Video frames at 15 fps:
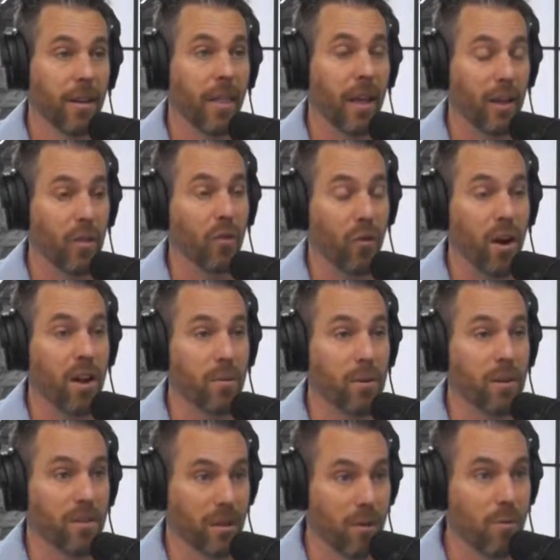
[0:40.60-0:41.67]
Like it's funny
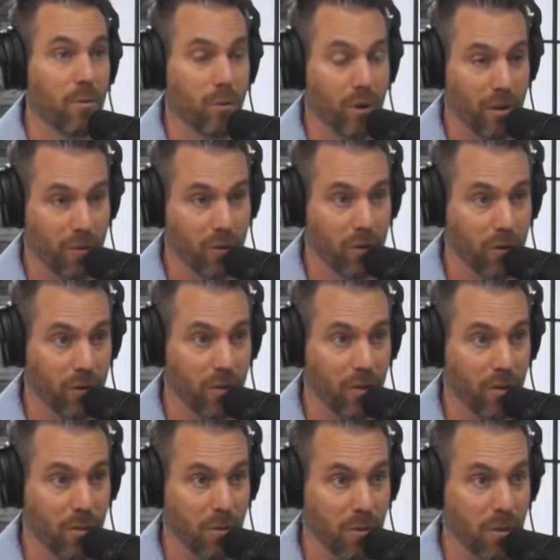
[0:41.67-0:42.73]
because I remember when I first
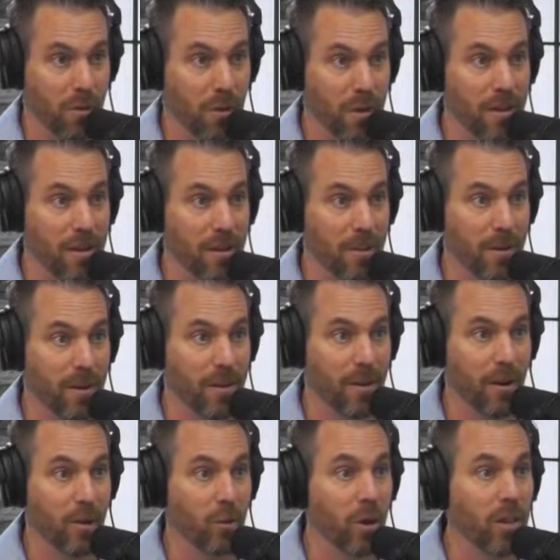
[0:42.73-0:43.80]
started thinking about it,
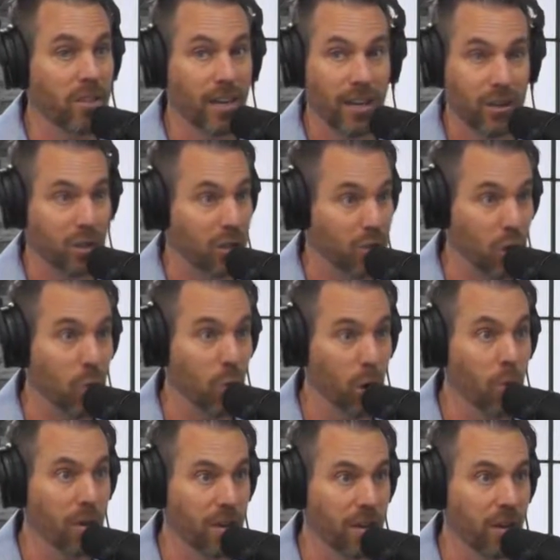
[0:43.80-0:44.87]
I was watching actually Joe
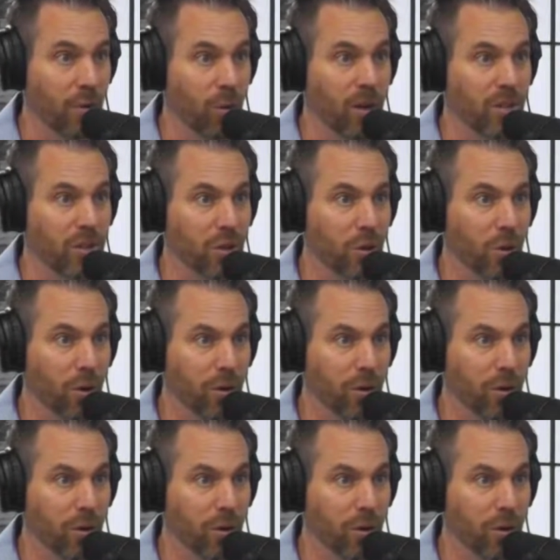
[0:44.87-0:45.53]
Rogan. Do you ever watch Joe Rogan?